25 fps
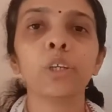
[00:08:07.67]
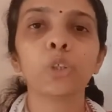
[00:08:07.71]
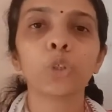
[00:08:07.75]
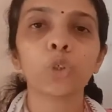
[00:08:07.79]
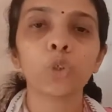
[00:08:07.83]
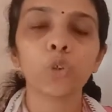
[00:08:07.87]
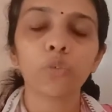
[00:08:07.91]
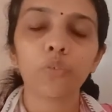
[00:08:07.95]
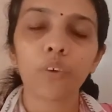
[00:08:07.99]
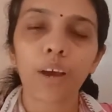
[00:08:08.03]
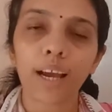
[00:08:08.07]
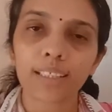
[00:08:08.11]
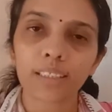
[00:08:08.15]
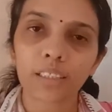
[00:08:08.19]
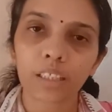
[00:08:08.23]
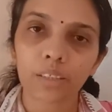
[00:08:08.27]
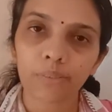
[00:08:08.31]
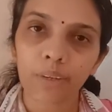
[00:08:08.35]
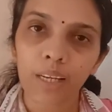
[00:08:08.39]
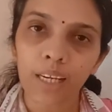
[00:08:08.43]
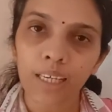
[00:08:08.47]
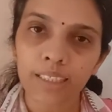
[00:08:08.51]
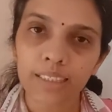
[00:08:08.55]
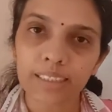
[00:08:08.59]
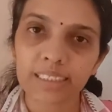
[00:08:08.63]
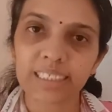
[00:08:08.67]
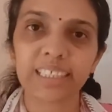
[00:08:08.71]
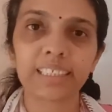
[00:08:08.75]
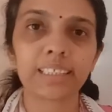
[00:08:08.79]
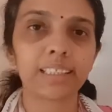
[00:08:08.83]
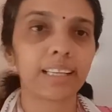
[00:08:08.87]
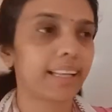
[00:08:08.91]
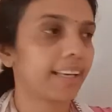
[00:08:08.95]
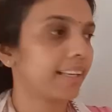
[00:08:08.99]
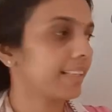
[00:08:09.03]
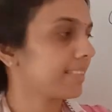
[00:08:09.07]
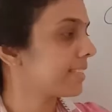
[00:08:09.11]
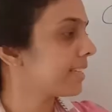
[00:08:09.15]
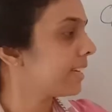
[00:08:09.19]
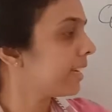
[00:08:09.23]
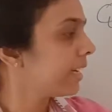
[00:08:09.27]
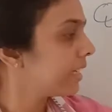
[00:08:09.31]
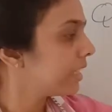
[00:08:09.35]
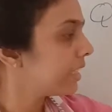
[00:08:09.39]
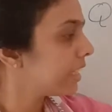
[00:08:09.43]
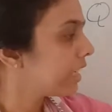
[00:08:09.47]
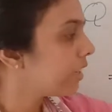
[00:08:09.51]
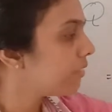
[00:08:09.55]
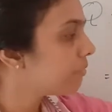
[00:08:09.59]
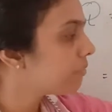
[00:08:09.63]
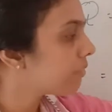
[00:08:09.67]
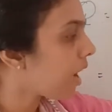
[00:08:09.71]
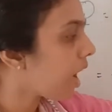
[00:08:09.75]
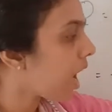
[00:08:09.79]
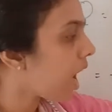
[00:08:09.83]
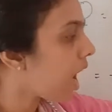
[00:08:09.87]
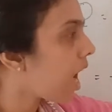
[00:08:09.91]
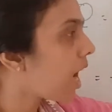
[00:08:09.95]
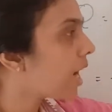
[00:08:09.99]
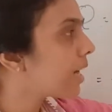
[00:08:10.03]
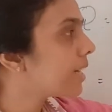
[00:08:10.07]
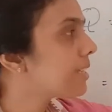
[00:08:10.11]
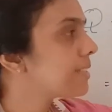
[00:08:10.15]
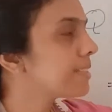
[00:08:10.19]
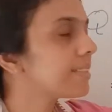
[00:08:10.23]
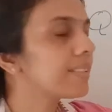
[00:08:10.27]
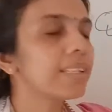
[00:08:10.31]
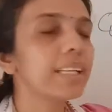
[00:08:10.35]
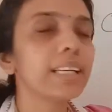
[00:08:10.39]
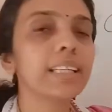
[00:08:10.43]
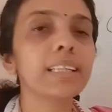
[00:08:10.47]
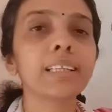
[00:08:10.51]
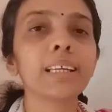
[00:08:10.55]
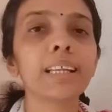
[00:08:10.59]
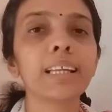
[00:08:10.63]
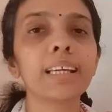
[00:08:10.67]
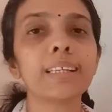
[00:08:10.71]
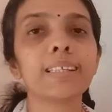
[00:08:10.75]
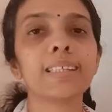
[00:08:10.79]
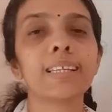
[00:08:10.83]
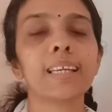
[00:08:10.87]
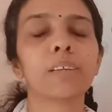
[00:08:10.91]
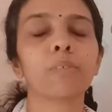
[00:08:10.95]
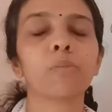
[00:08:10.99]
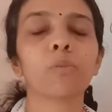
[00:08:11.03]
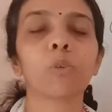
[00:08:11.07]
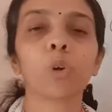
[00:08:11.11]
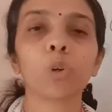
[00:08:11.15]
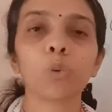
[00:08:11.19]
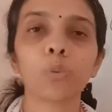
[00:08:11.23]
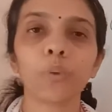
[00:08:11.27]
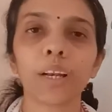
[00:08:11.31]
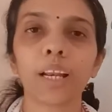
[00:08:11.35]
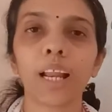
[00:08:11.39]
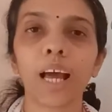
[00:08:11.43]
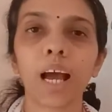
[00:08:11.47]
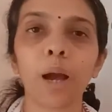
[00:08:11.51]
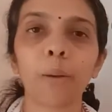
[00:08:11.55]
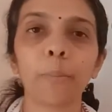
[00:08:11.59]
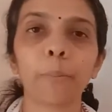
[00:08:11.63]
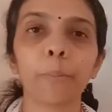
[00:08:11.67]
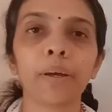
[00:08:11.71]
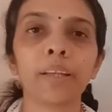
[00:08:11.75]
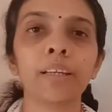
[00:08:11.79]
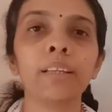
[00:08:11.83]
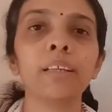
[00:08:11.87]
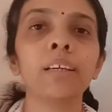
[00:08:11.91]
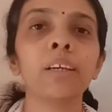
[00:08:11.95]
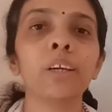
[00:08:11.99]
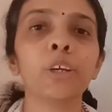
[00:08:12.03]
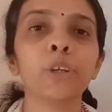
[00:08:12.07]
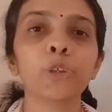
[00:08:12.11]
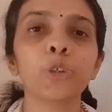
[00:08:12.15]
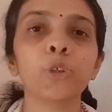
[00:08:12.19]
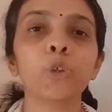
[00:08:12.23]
Q factor will decrease. If R is decreasing, what will happen?